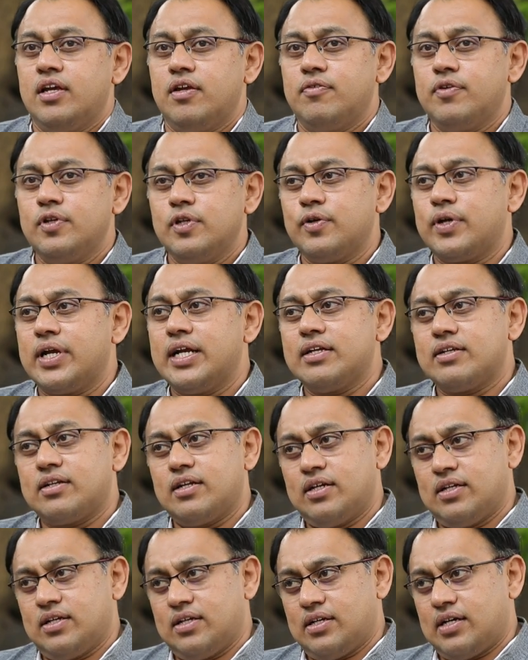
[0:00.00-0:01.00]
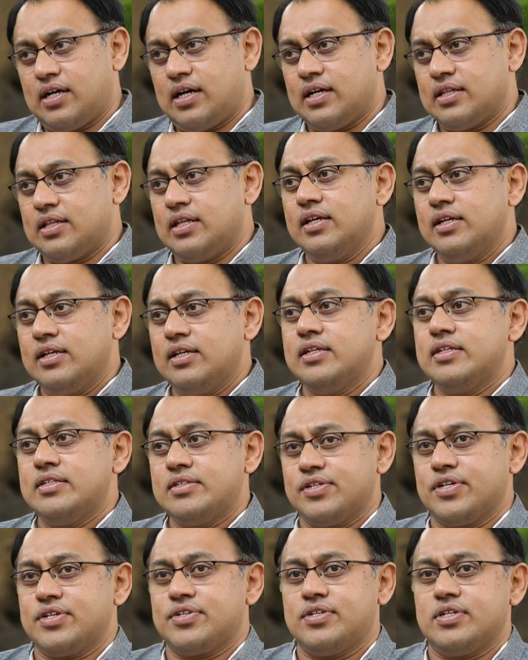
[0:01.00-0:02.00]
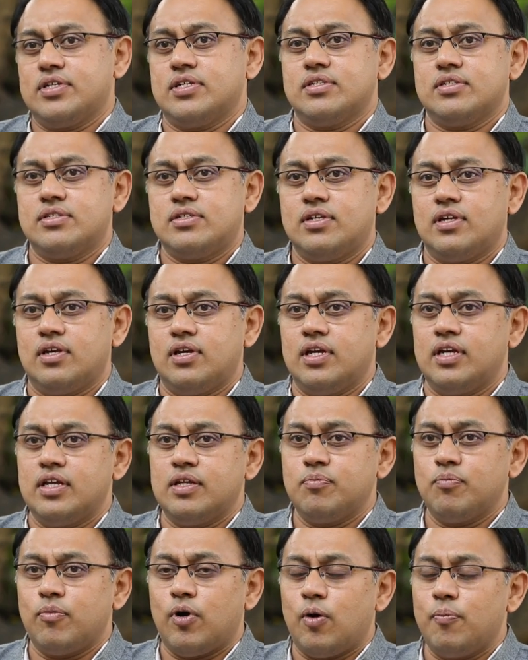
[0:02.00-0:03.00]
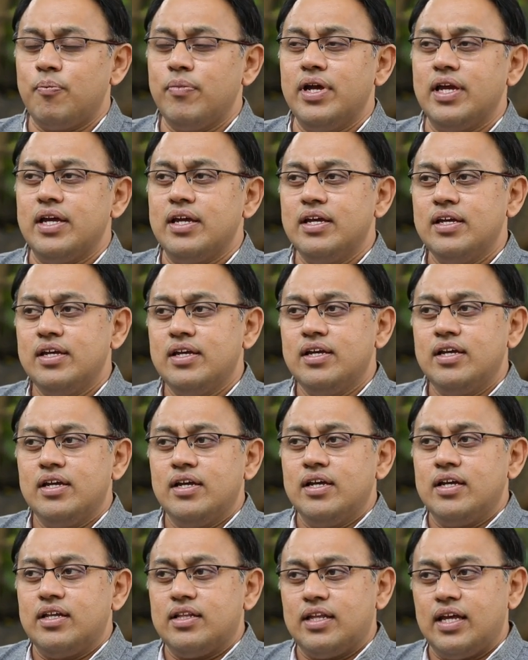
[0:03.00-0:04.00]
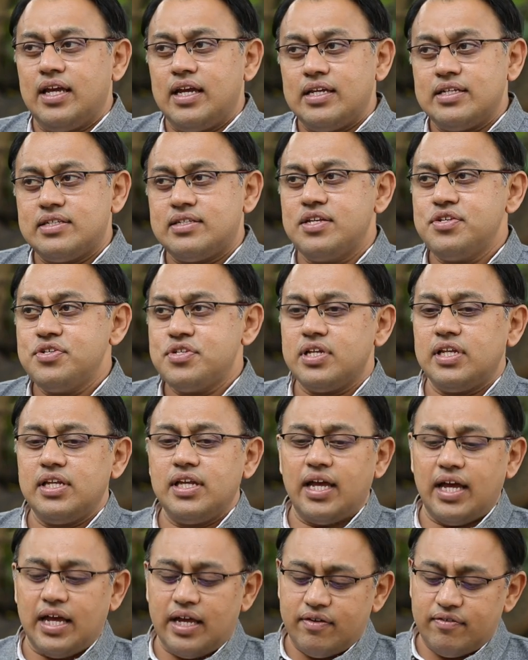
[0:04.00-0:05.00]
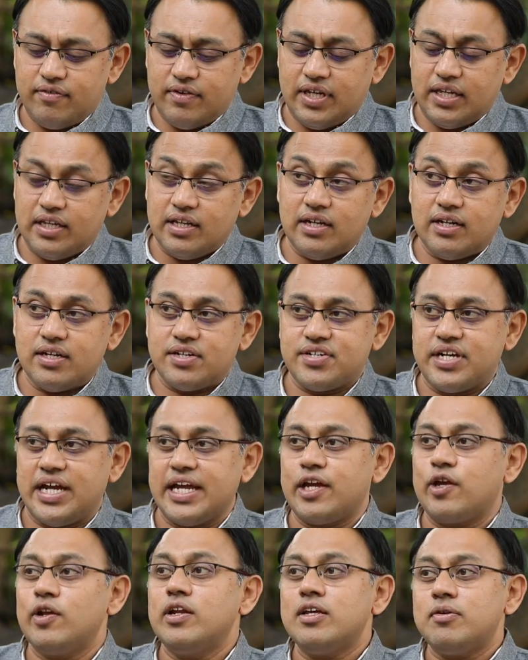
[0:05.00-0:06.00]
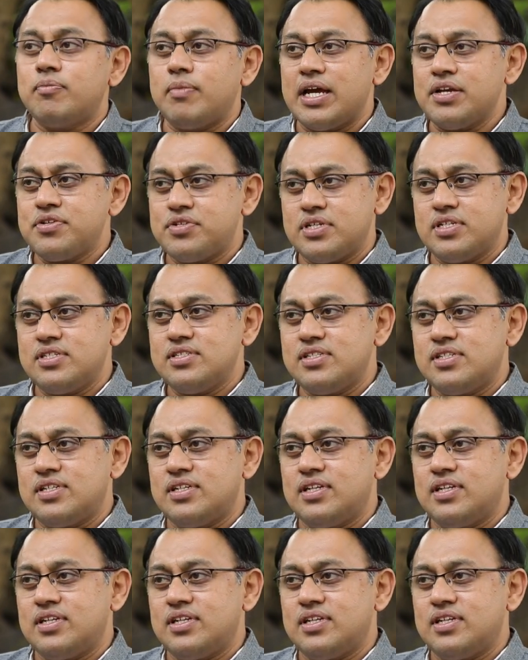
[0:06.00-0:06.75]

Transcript: If you look at uh, other structures uh, in Bombay, they essentially have either triangular bastions,